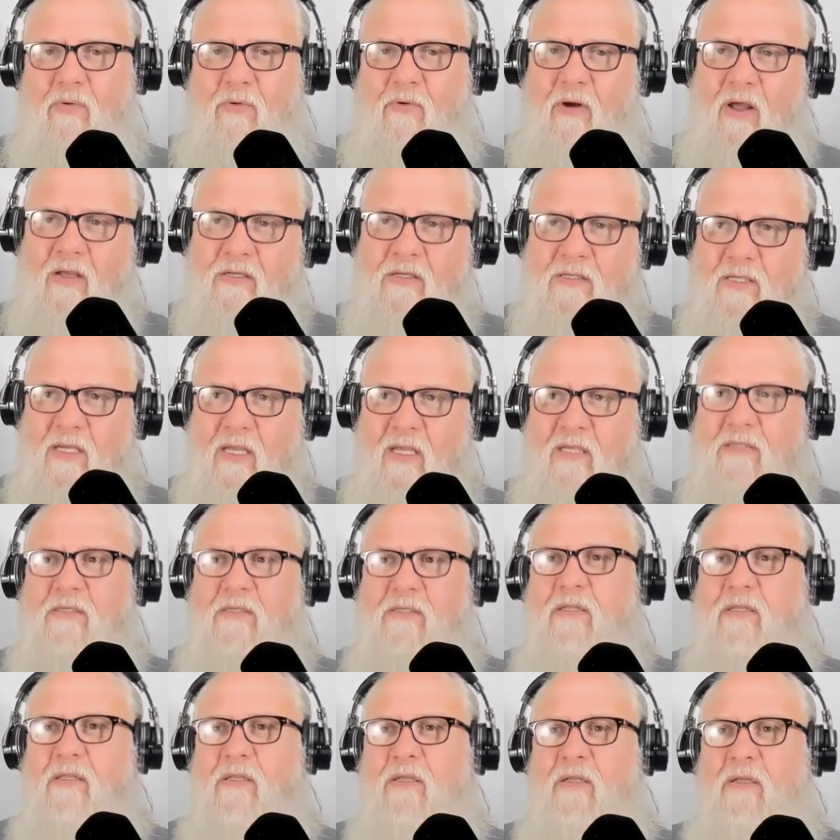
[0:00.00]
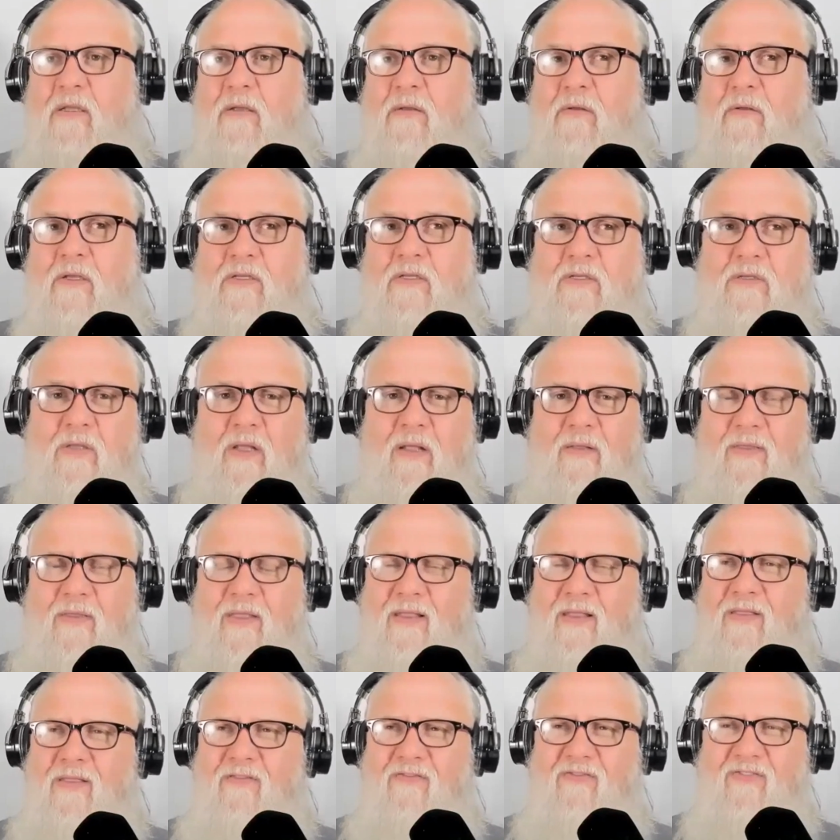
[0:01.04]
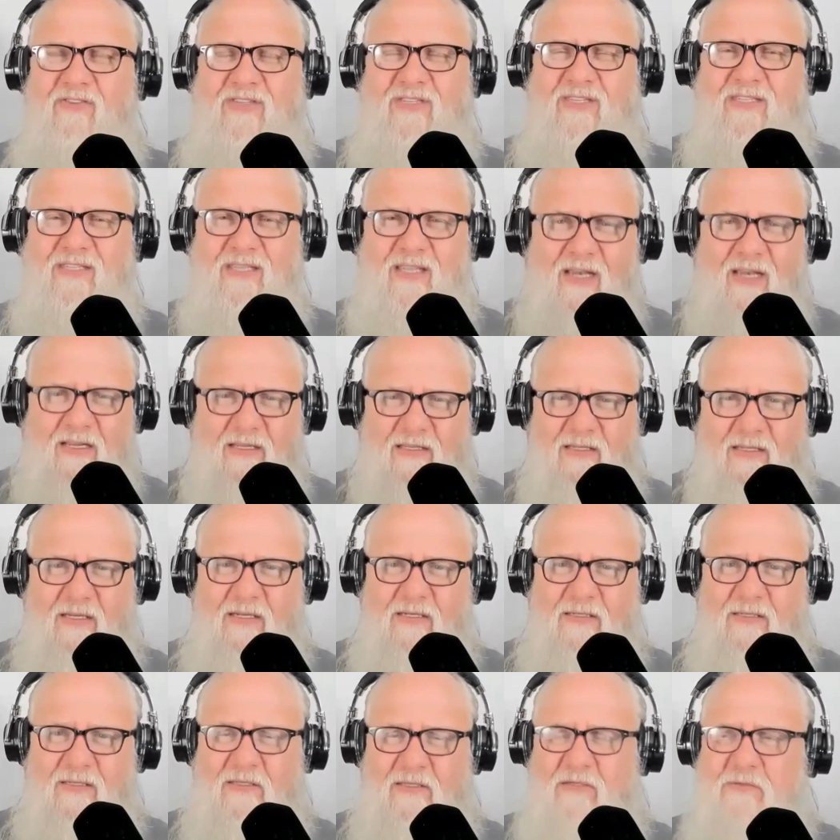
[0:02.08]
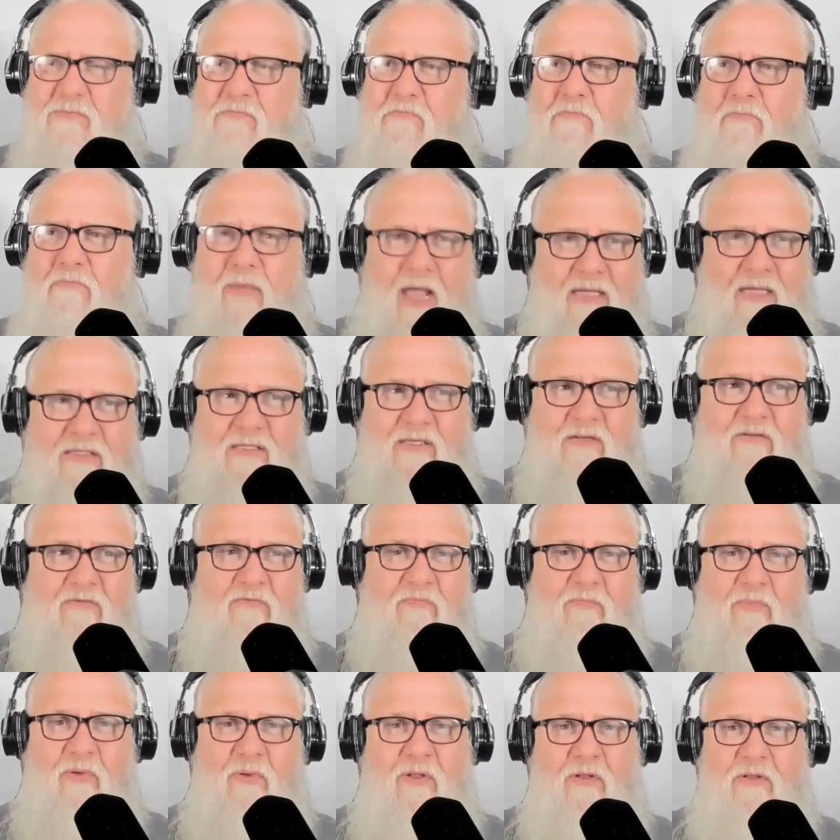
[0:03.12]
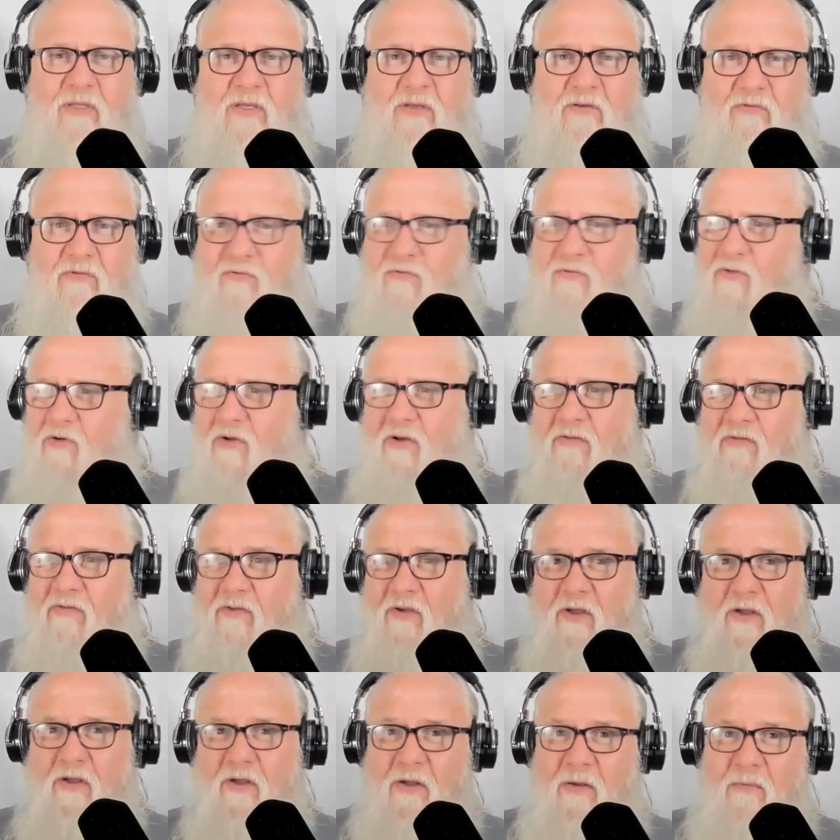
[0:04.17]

process and the facilities and these massive buildings full of